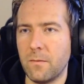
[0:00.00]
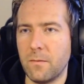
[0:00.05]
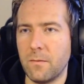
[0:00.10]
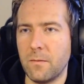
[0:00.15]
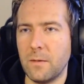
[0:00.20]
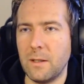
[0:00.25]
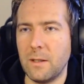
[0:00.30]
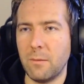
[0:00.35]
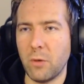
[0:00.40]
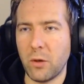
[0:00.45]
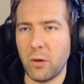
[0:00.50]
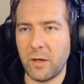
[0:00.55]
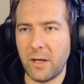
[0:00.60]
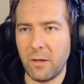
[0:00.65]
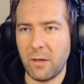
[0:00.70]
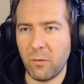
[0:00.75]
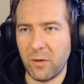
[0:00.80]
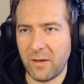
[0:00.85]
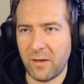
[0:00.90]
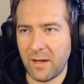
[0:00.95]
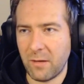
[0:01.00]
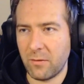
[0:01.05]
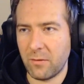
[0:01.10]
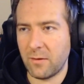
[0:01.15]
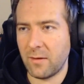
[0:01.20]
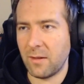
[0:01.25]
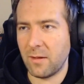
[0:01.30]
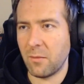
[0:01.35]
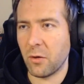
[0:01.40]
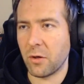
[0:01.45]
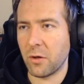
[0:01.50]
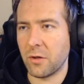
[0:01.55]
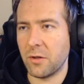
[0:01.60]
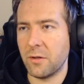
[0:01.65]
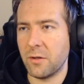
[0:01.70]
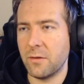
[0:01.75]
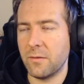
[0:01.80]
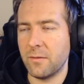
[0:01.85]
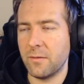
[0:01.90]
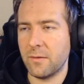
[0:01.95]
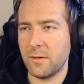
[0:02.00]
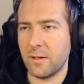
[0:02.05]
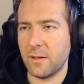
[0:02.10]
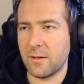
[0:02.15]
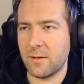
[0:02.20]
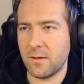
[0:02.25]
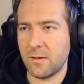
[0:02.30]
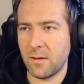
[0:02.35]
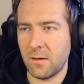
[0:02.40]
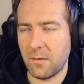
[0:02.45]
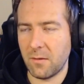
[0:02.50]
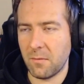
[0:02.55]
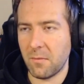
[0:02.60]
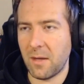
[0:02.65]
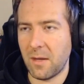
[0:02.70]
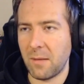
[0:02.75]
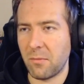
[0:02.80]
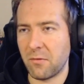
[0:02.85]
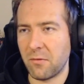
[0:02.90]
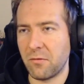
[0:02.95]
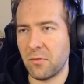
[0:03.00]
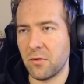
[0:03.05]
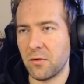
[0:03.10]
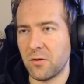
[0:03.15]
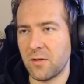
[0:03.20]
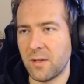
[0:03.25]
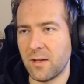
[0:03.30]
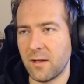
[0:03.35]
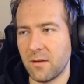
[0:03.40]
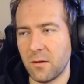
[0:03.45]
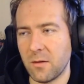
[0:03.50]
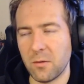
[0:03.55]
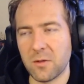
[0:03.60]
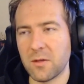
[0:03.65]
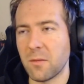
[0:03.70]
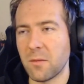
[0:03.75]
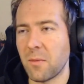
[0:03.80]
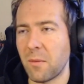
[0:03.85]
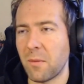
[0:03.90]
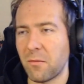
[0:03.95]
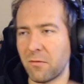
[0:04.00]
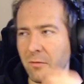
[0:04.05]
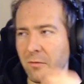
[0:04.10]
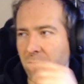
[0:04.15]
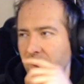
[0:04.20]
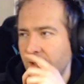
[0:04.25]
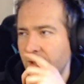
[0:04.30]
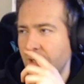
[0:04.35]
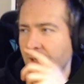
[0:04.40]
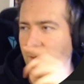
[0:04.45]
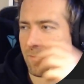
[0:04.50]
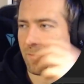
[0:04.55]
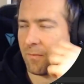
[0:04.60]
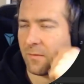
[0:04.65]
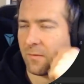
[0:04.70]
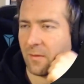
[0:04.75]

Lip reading: Debugging without the debugger. That's my preferred style. No, it's not my preferred style.